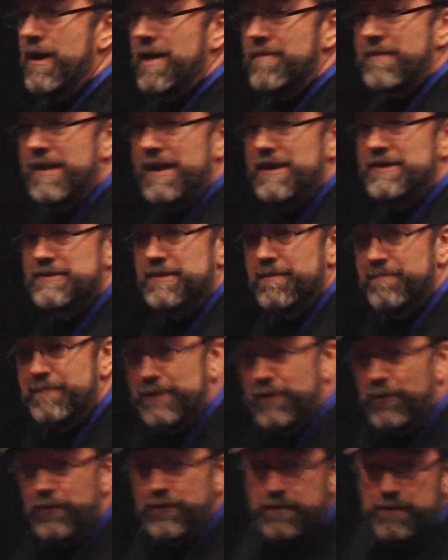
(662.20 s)
what it means to
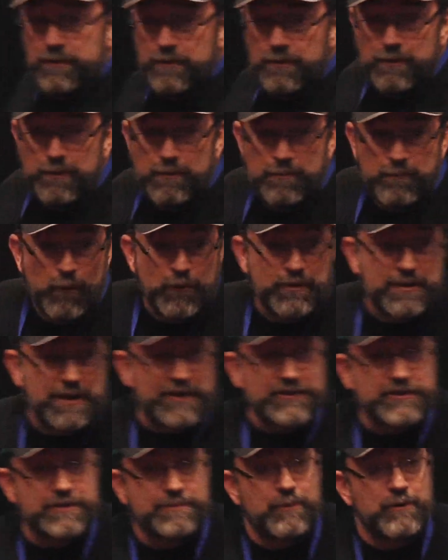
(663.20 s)
build more
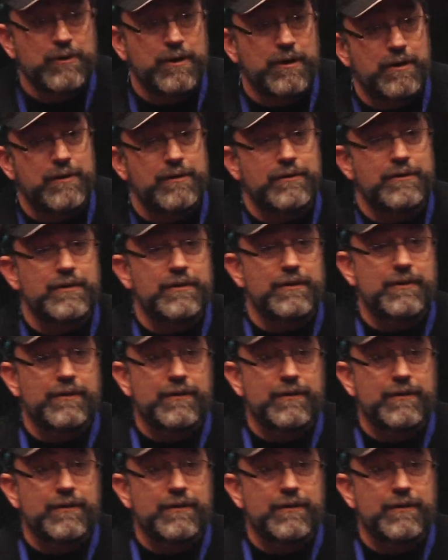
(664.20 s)
testable code.